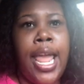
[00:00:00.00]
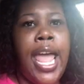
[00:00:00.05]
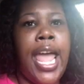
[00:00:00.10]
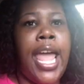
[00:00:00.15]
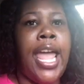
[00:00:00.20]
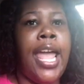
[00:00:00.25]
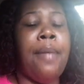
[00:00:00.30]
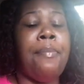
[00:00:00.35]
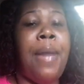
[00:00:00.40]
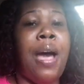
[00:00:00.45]

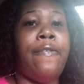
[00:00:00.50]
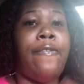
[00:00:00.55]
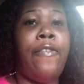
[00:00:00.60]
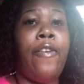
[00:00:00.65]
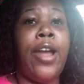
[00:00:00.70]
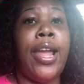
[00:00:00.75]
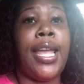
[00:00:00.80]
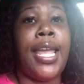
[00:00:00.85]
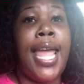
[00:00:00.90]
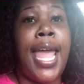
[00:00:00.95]
and my
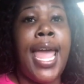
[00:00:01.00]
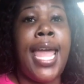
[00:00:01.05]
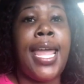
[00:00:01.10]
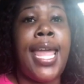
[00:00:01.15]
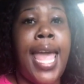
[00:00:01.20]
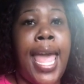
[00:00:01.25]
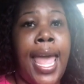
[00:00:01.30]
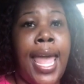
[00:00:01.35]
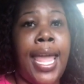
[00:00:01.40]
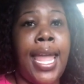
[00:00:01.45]
friend
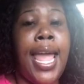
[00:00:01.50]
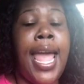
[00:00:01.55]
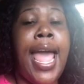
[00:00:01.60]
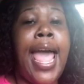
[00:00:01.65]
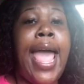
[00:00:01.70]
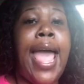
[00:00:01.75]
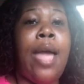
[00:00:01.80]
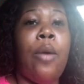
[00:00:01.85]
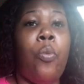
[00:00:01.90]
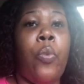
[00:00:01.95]
KK
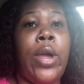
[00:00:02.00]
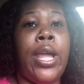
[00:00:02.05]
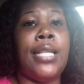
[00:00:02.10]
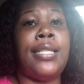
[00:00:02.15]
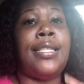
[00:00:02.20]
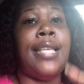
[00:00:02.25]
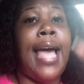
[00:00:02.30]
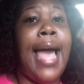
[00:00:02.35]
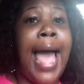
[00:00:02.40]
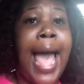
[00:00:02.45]
had went
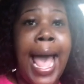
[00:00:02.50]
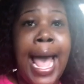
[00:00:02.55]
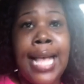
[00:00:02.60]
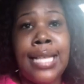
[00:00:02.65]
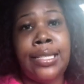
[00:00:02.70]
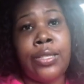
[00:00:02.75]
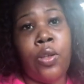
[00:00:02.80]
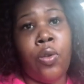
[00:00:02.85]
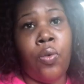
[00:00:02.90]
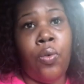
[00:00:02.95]
to high
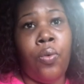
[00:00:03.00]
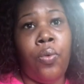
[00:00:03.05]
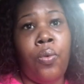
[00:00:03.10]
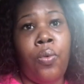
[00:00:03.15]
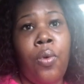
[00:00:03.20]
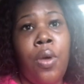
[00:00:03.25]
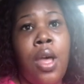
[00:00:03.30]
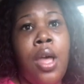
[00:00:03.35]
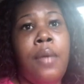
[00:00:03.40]
school,